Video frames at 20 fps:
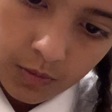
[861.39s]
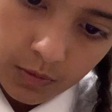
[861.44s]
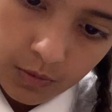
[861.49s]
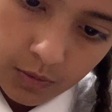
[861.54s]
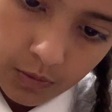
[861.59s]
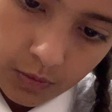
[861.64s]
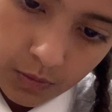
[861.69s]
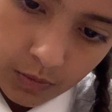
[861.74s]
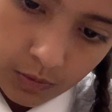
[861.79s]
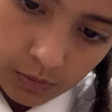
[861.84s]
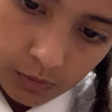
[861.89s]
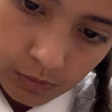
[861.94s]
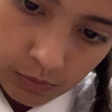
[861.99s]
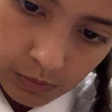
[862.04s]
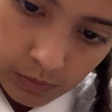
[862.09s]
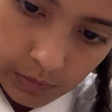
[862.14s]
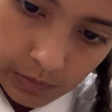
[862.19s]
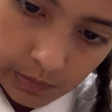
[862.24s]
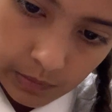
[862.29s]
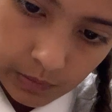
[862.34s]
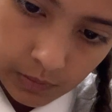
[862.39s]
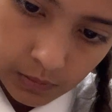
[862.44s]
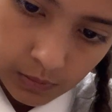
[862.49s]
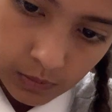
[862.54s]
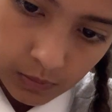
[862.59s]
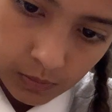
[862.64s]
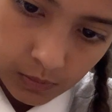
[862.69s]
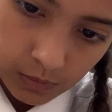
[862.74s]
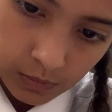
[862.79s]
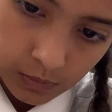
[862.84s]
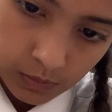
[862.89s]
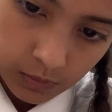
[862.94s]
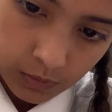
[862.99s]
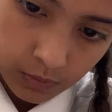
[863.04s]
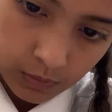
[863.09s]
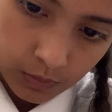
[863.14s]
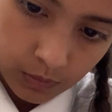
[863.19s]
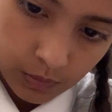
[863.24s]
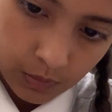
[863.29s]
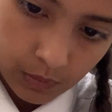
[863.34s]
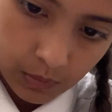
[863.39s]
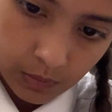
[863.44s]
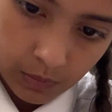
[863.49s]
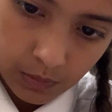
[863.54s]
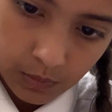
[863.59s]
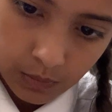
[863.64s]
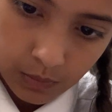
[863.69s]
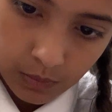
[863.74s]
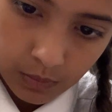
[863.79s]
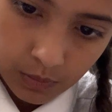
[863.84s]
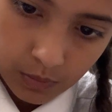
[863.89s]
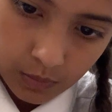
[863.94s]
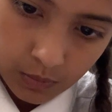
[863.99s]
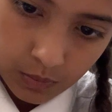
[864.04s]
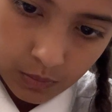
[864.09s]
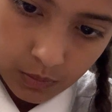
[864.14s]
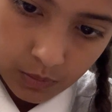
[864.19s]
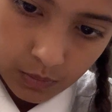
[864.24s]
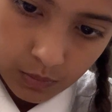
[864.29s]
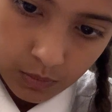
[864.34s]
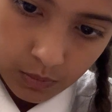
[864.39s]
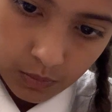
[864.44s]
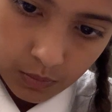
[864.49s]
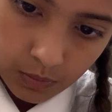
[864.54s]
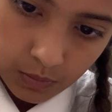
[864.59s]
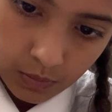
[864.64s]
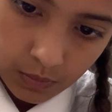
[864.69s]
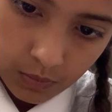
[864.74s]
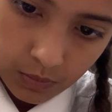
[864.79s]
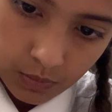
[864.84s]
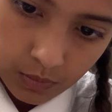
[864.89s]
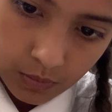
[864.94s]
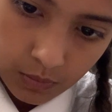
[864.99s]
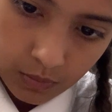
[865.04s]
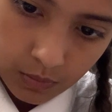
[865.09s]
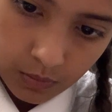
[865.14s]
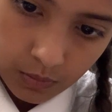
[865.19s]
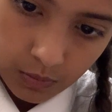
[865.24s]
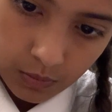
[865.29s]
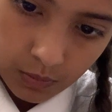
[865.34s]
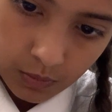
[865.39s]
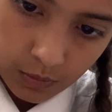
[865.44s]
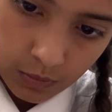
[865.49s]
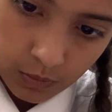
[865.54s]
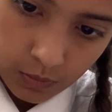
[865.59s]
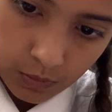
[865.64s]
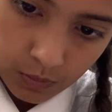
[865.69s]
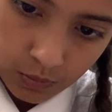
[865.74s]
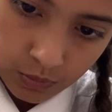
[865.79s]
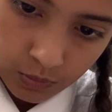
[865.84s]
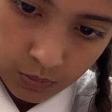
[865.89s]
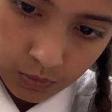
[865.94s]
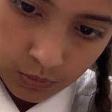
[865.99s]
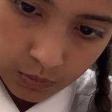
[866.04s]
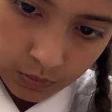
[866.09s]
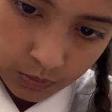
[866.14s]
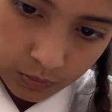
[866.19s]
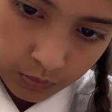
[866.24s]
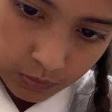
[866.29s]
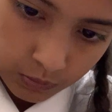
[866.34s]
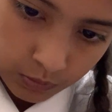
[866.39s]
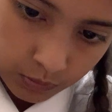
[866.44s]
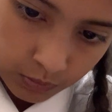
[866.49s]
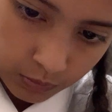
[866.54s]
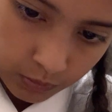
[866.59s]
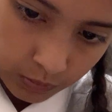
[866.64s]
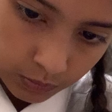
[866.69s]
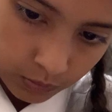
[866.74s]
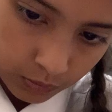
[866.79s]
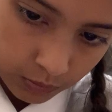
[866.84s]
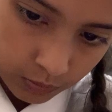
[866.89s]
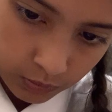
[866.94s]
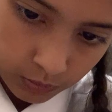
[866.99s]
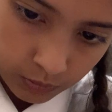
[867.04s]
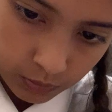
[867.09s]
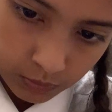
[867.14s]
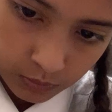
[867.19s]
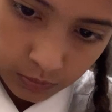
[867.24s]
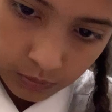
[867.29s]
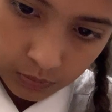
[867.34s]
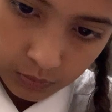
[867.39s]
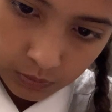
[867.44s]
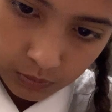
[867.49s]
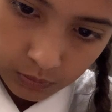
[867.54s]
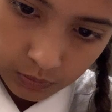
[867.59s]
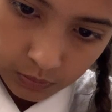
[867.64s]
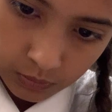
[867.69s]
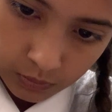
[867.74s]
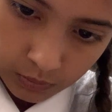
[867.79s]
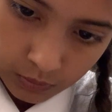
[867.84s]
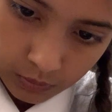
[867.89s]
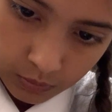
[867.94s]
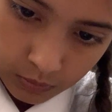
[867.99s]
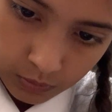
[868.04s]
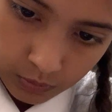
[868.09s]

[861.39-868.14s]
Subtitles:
Nobody speaks.